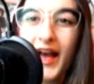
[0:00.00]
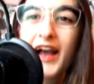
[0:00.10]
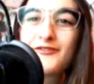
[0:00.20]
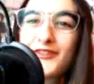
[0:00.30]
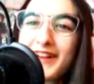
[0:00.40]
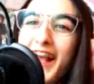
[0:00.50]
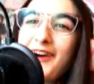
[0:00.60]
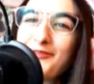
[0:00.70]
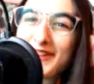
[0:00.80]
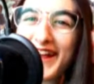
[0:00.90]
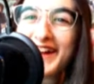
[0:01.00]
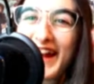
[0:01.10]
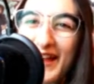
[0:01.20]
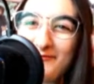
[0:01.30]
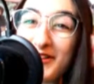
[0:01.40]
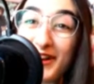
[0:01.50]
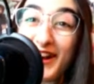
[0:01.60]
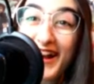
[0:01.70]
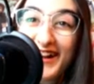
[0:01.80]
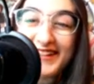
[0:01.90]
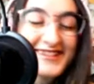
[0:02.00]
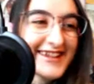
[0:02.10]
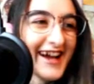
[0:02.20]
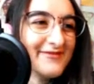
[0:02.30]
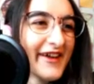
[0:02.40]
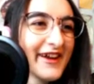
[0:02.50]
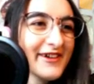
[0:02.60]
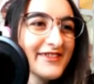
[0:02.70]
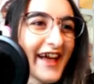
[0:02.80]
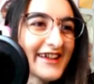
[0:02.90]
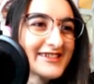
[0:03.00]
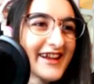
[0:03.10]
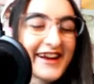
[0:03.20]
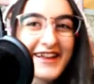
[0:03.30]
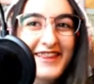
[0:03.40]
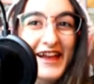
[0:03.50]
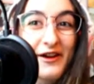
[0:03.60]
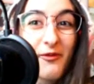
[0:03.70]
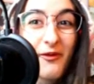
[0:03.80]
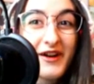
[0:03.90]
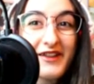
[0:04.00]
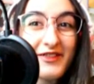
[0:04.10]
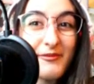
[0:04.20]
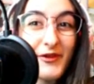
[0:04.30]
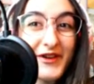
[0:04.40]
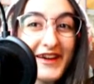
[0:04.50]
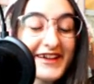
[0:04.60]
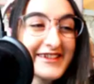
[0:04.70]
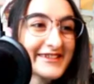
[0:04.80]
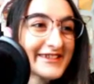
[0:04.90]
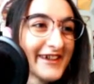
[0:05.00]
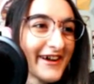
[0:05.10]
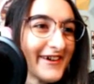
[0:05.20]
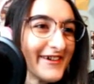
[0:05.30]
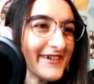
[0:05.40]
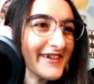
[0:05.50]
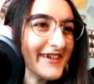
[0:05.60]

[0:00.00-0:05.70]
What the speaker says: I forgot what I named her, honestly. I made her last night at like 1 in the morning, so.